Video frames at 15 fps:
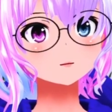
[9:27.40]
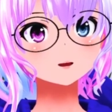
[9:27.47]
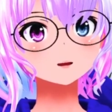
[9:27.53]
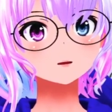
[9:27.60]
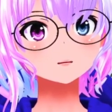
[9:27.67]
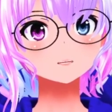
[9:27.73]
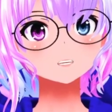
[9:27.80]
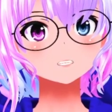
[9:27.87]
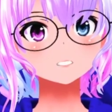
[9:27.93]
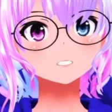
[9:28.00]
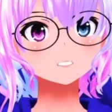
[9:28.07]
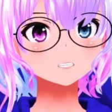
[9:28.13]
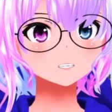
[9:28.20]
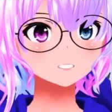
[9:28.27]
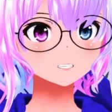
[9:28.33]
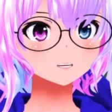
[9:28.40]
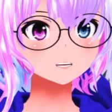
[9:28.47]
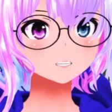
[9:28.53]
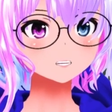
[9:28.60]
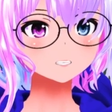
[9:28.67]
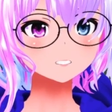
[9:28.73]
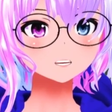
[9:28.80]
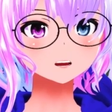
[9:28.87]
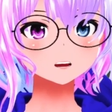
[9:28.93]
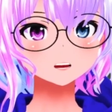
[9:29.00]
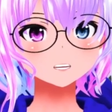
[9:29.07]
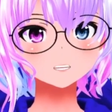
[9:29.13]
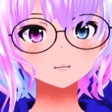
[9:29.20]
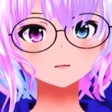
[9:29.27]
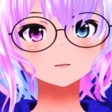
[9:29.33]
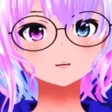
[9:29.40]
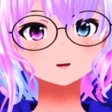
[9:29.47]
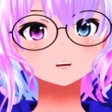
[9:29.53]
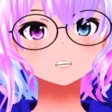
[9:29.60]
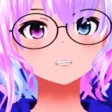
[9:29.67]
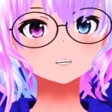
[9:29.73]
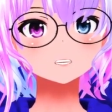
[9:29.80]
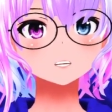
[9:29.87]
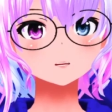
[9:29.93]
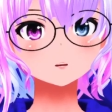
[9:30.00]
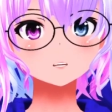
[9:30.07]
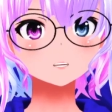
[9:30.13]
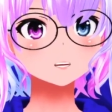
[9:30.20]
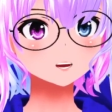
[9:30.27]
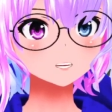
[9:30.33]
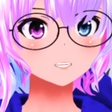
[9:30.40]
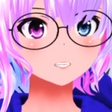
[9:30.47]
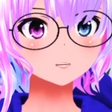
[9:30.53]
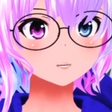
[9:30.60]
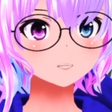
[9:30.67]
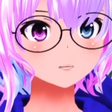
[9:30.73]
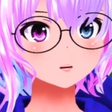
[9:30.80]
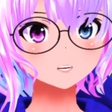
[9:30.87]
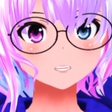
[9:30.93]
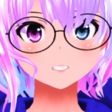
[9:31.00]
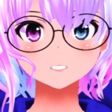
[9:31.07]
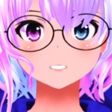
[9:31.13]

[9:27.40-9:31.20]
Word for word: we go to the VRChat S D K, click build and publish for Windows.